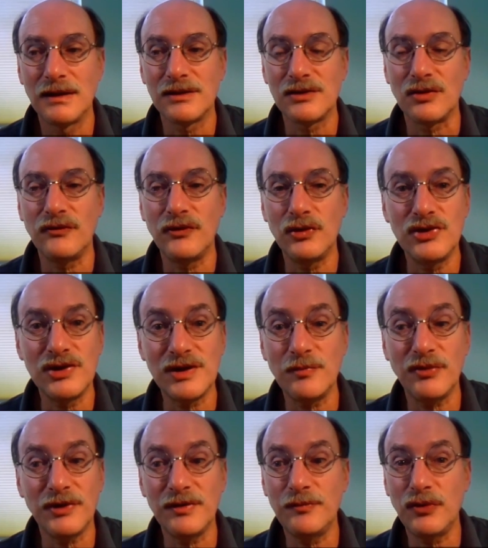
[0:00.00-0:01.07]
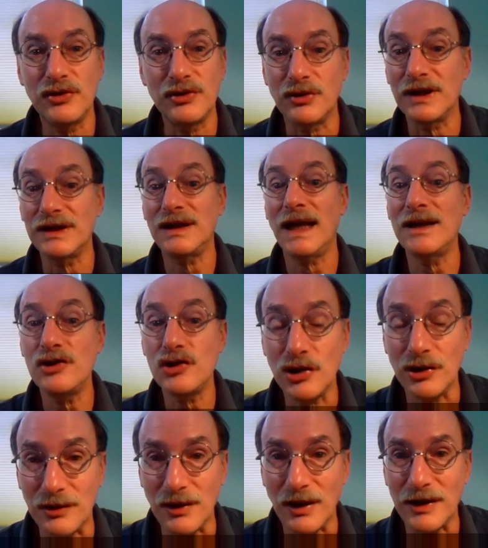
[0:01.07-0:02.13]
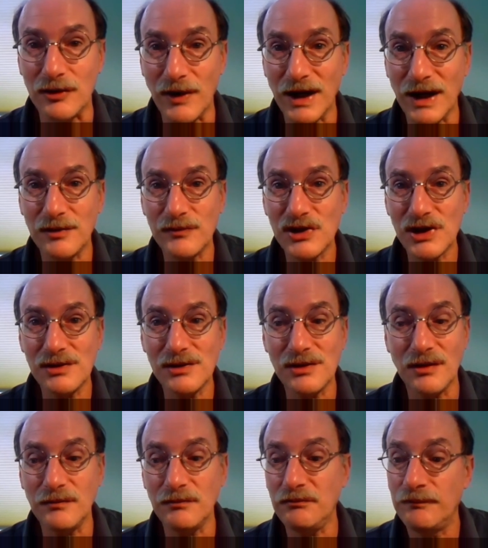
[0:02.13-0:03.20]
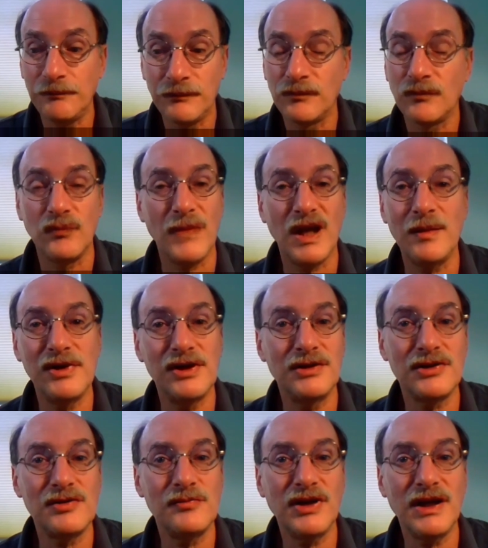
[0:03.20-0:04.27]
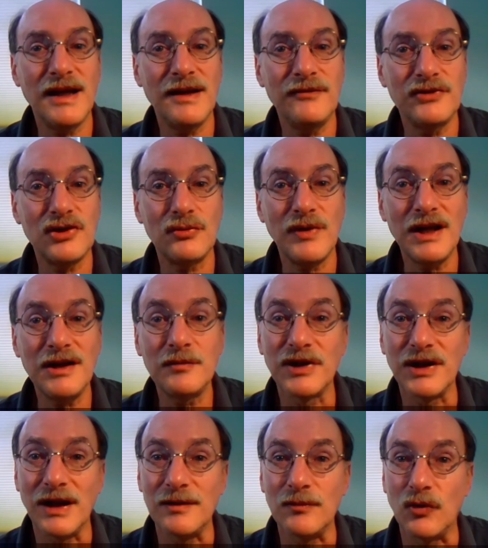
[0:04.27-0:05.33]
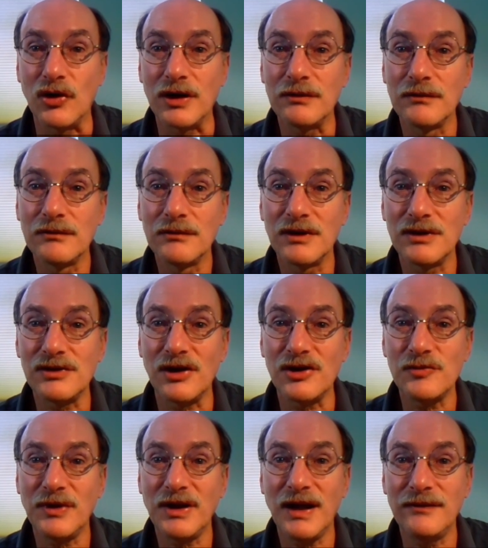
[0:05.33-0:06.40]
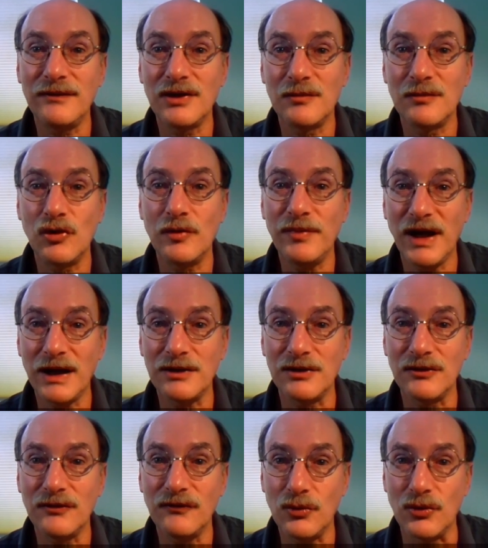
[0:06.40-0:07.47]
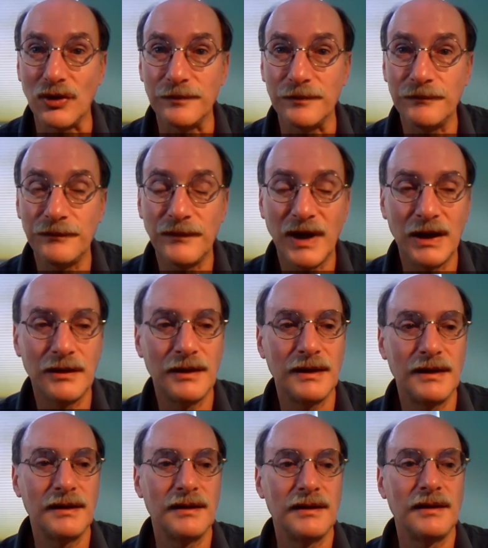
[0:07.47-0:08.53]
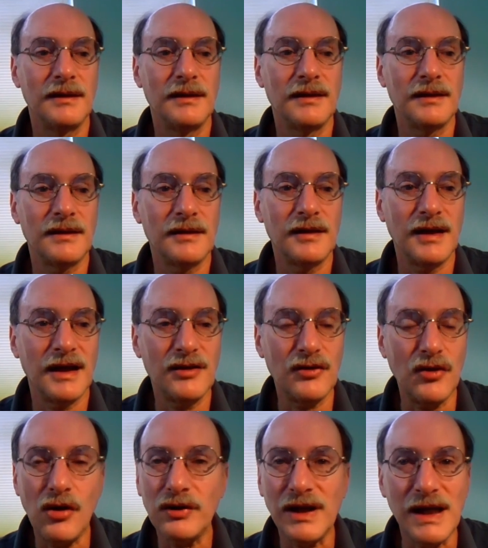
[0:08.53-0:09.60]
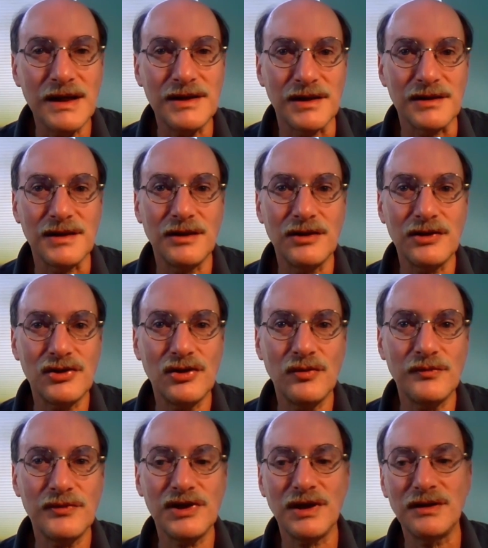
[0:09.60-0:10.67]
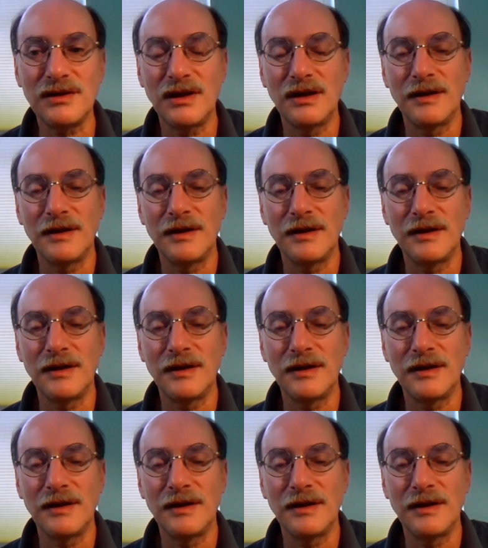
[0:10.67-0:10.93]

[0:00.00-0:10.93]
So if you simply put your attention on a random system, maybe it doesn't behave so randomly anymore. It starts behaving in a more patterned form. In all cases, it assumes that